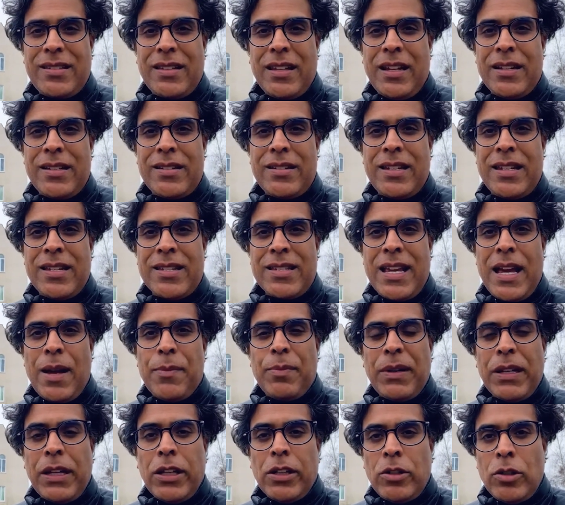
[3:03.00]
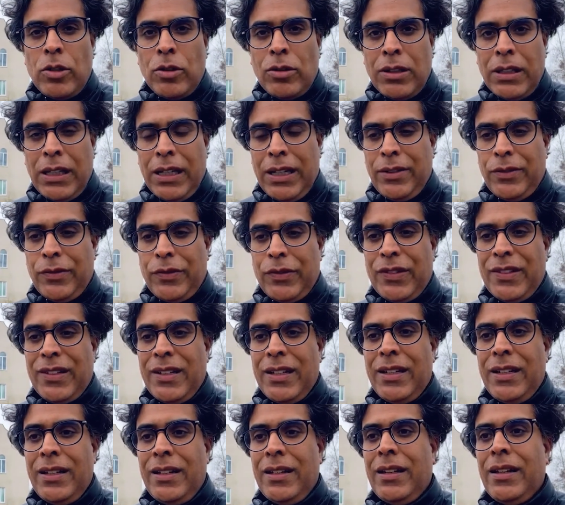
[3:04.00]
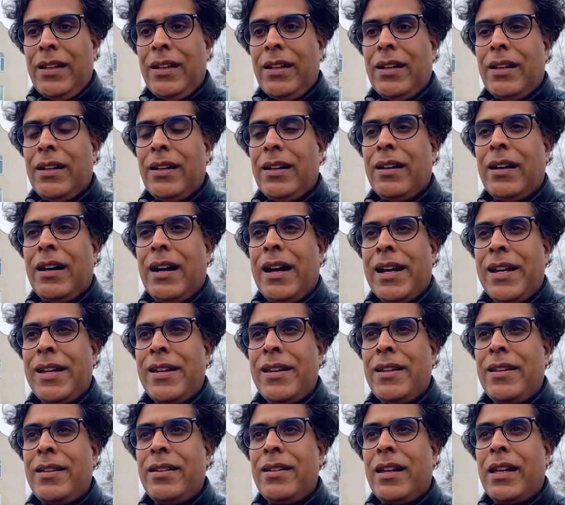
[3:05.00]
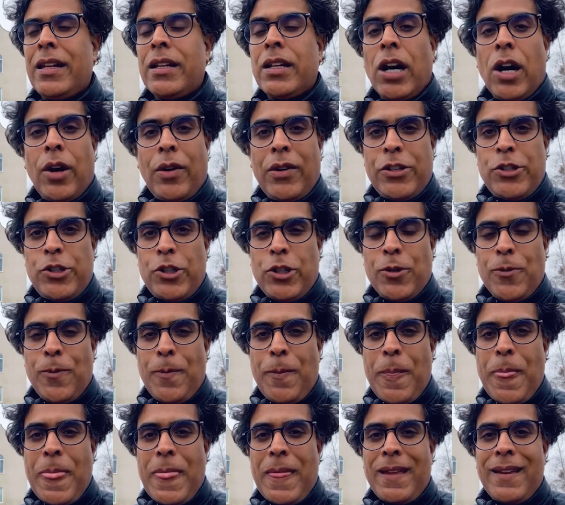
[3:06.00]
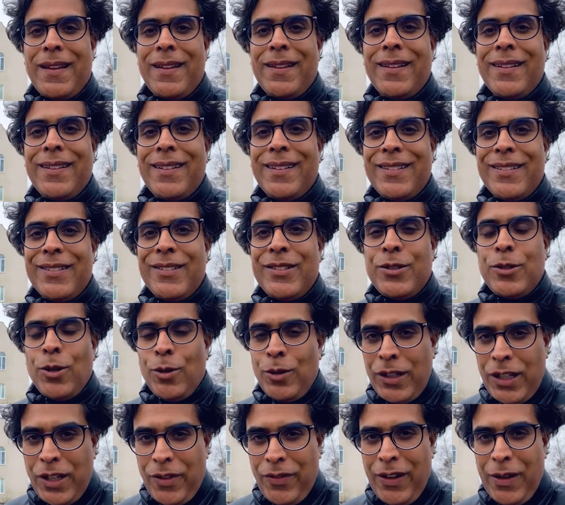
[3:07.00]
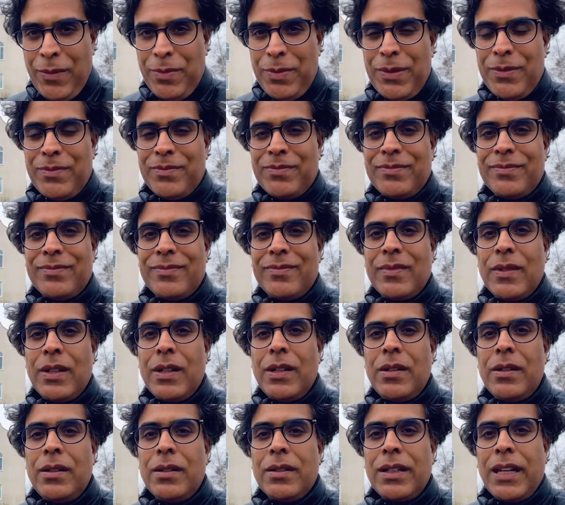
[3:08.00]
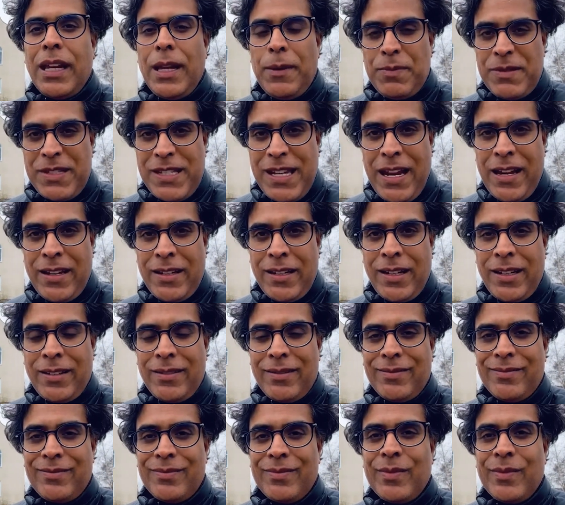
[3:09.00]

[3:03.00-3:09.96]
that is happening in your life, I encourage you, don't give up. Keep standing.